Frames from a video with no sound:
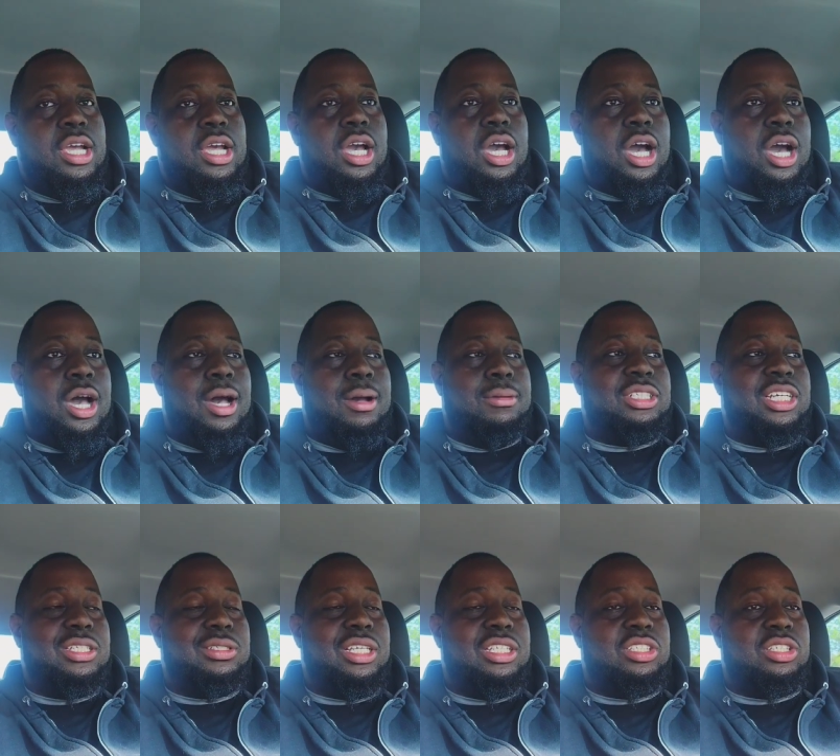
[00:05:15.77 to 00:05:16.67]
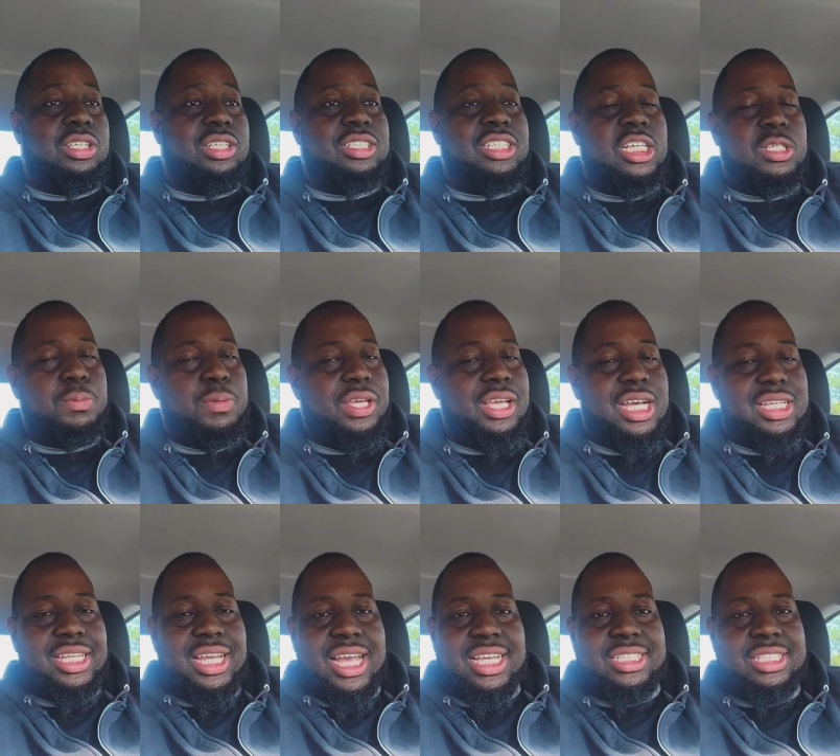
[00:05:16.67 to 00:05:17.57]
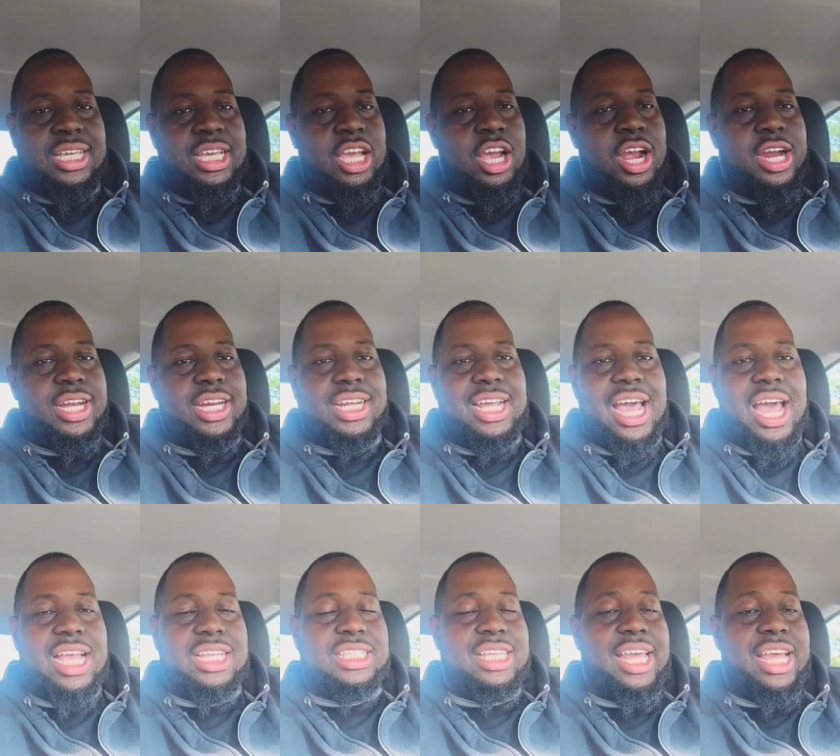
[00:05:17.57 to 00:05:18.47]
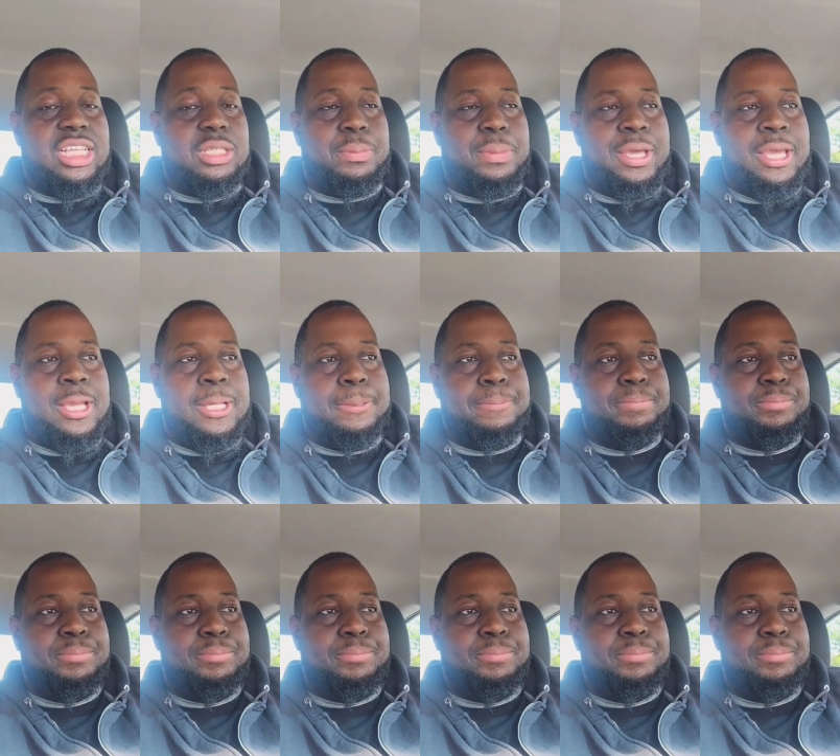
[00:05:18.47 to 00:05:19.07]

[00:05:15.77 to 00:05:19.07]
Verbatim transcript: Um, just is just because, like I said, Eric DeCosta has been